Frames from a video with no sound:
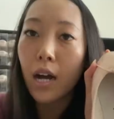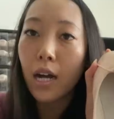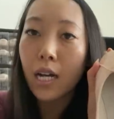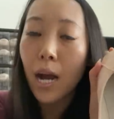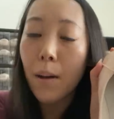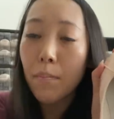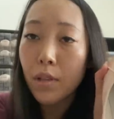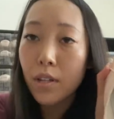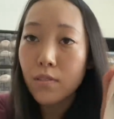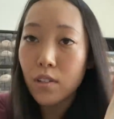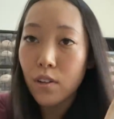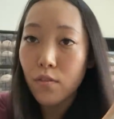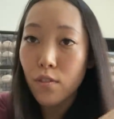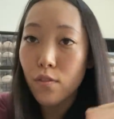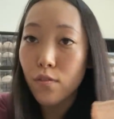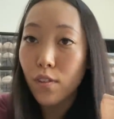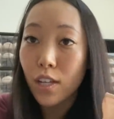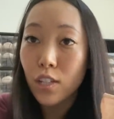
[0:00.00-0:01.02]
A couple of
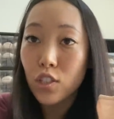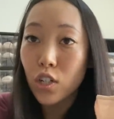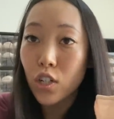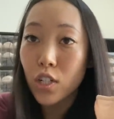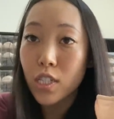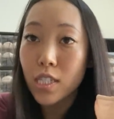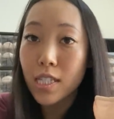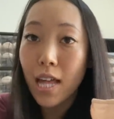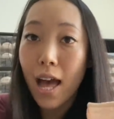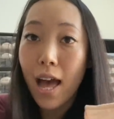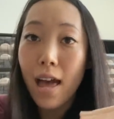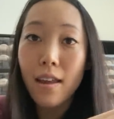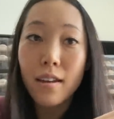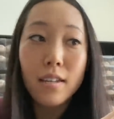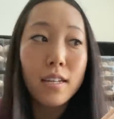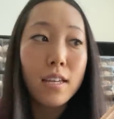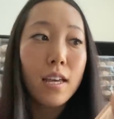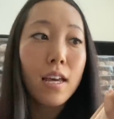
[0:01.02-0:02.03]
different features
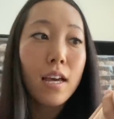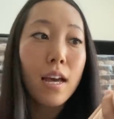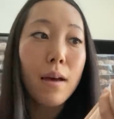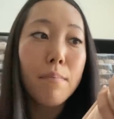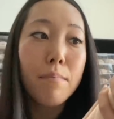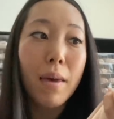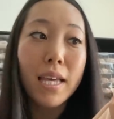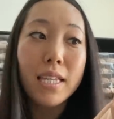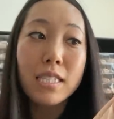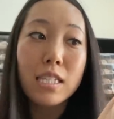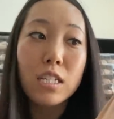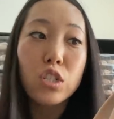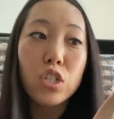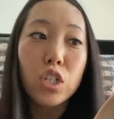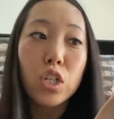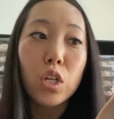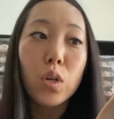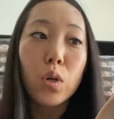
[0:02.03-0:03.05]
that makes the
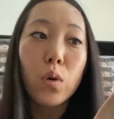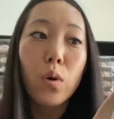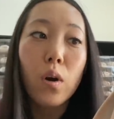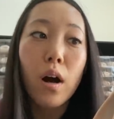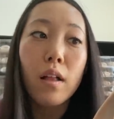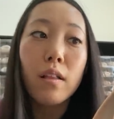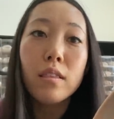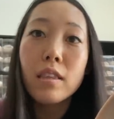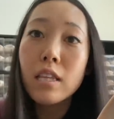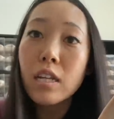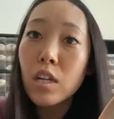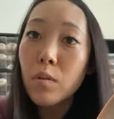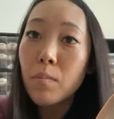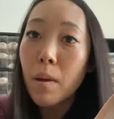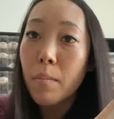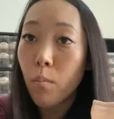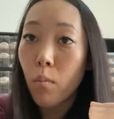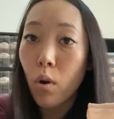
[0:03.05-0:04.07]
shoe a little
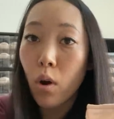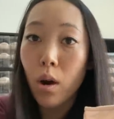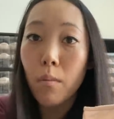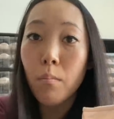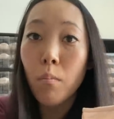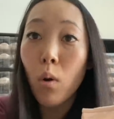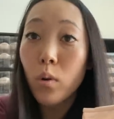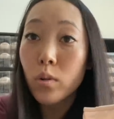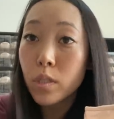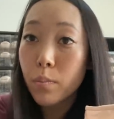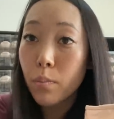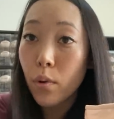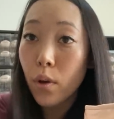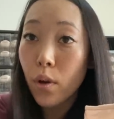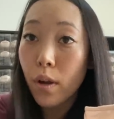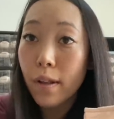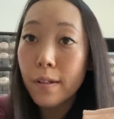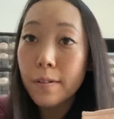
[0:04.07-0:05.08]
bit more
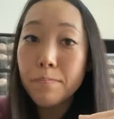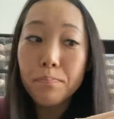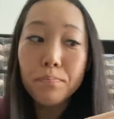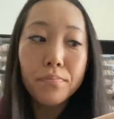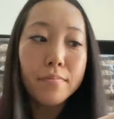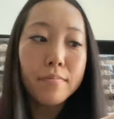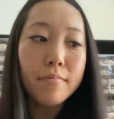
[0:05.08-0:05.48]
moldable,